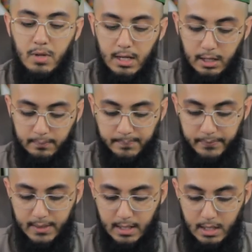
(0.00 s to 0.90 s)

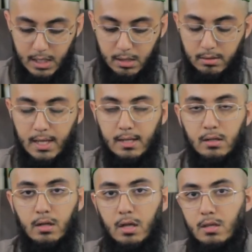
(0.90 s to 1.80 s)
meaning
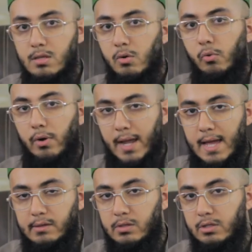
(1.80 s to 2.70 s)
that in the
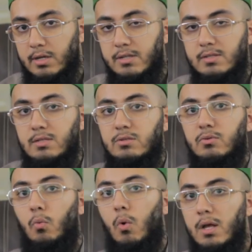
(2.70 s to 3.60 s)
Quran there is
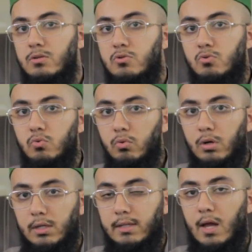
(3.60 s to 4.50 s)
this one
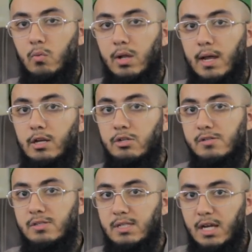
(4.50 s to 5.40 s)
surah that will
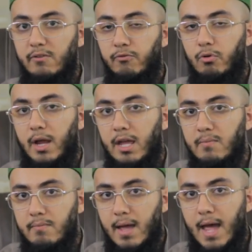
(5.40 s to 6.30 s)
intercede for
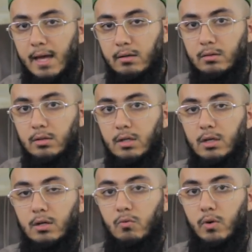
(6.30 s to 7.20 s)
a man
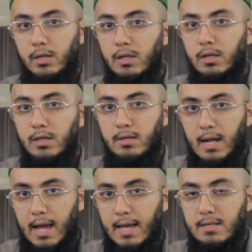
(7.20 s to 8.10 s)
when he
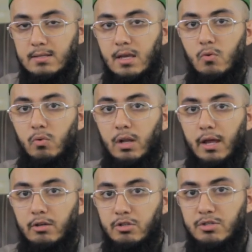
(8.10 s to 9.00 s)
dies. It will
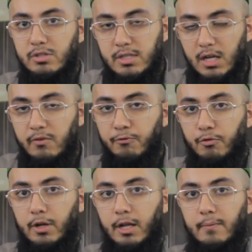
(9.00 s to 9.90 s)
intercede
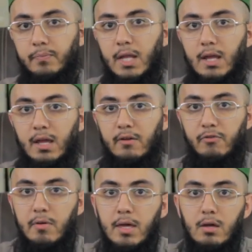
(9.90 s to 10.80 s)
for him.
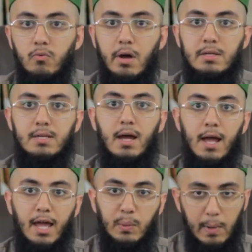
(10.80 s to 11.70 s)
If he was
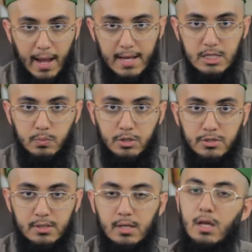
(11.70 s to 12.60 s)
a pious
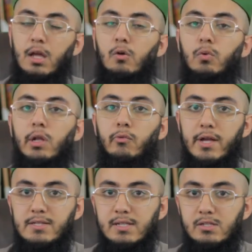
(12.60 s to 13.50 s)
person, it will
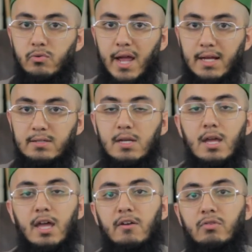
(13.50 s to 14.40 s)
raise his ranks.
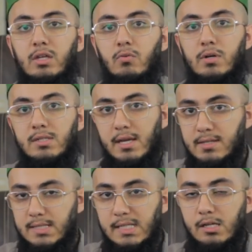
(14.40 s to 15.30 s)
If he was
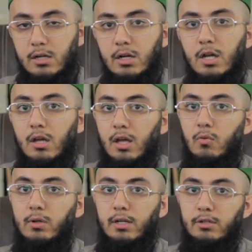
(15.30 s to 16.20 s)
a sinner,
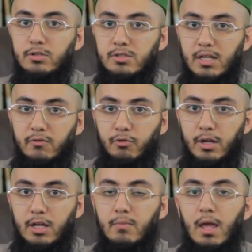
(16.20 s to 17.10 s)
it will intercede
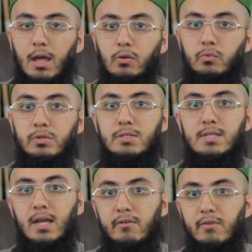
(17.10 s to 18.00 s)
for him. It will
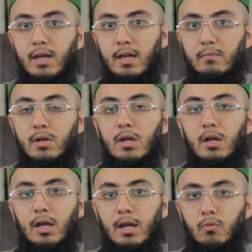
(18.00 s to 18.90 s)
save him.
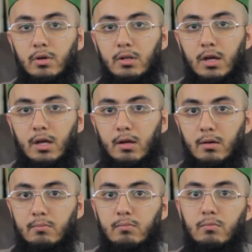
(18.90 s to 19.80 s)
It would
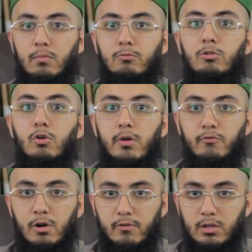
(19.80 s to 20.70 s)
go
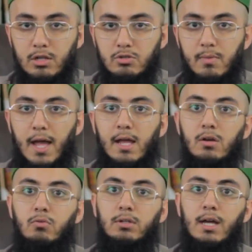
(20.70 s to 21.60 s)
in front of Allah
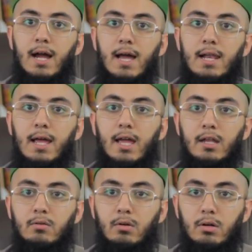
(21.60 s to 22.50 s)
subhanahu wa ta'ala
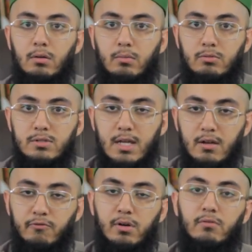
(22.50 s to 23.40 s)
and
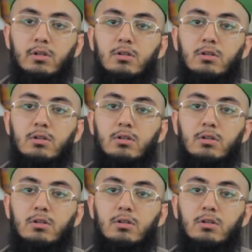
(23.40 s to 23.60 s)
say in front of